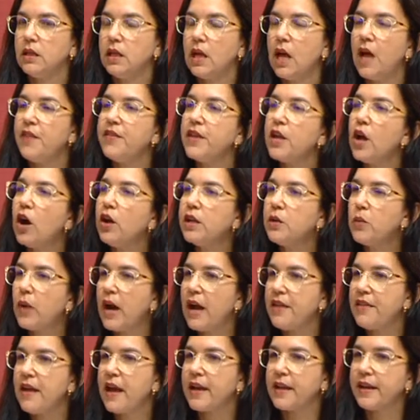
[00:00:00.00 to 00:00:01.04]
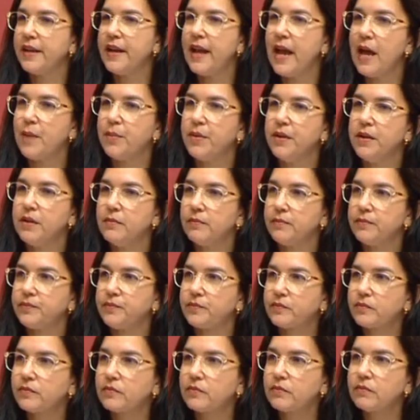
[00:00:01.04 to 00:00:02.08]
And the only way that can happen
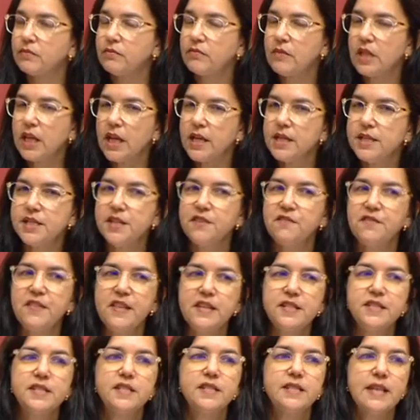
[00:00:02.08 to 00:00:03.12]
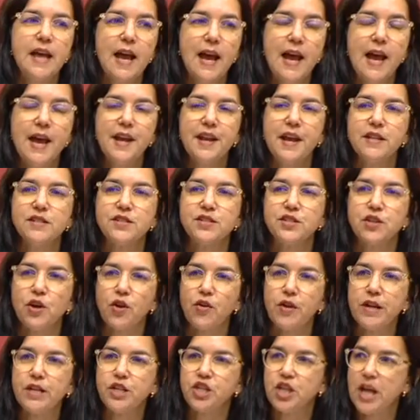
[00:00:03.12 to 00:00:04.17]
is if this sad and
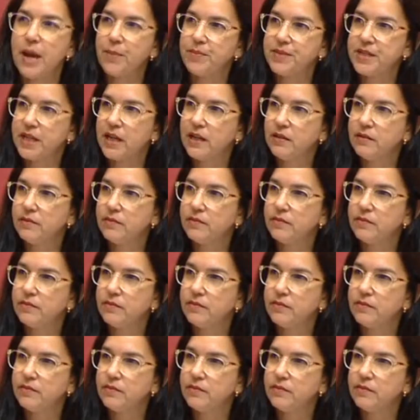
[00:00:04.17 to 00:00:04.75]
sorry chapter